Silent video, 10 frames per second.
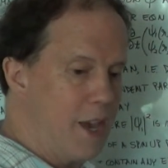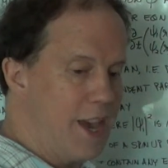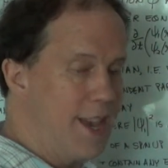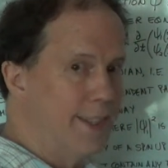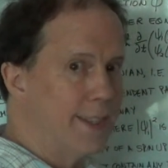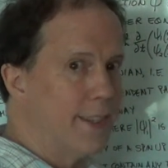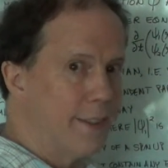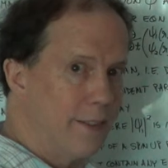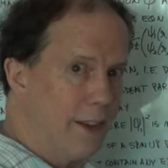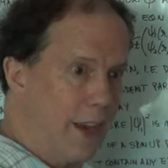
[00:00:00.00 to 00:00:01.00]
S
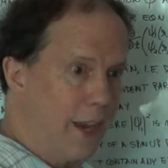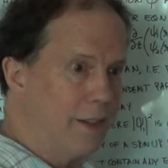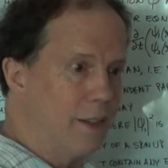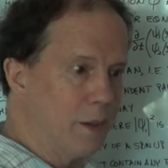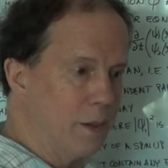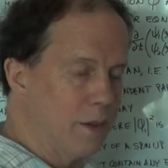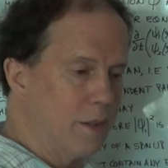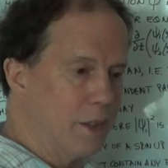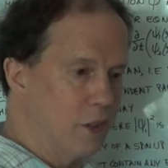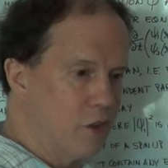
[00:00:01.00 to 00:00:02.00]
hat,
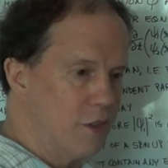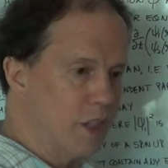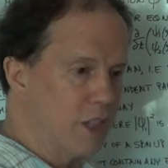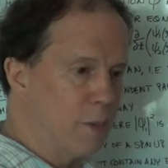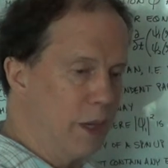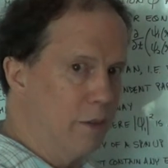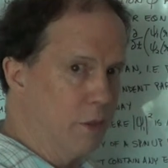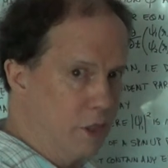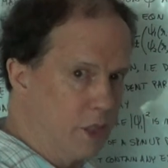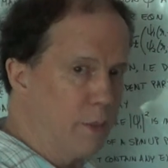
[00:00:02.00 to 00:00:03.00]
its intrinsic spin, or
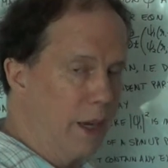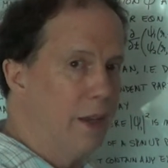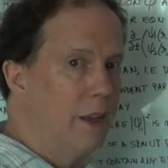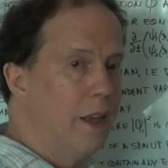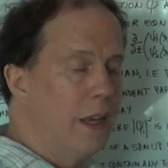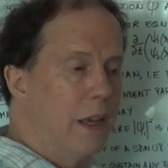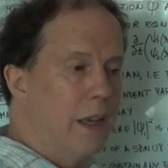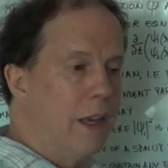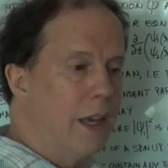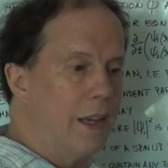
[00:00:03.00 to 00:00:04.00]
just spin,
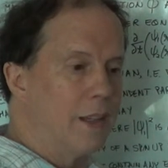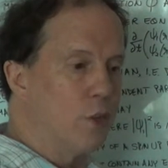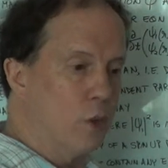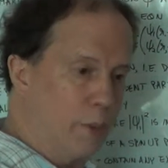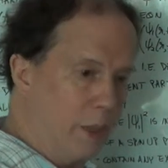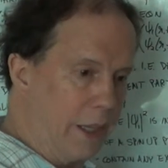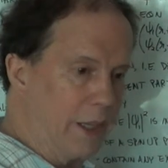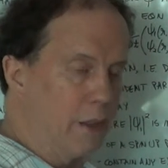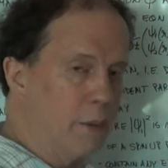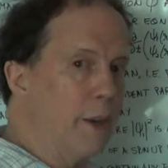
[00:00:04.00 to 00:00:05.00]
and its orbital
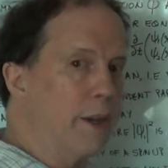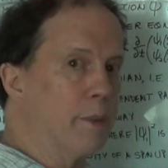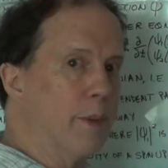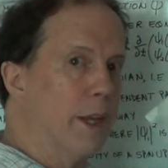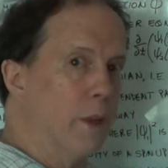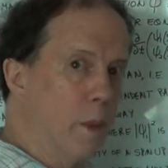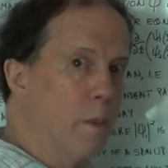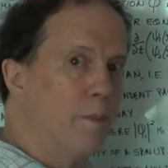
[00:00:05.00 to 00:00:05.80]
angular momentum, L.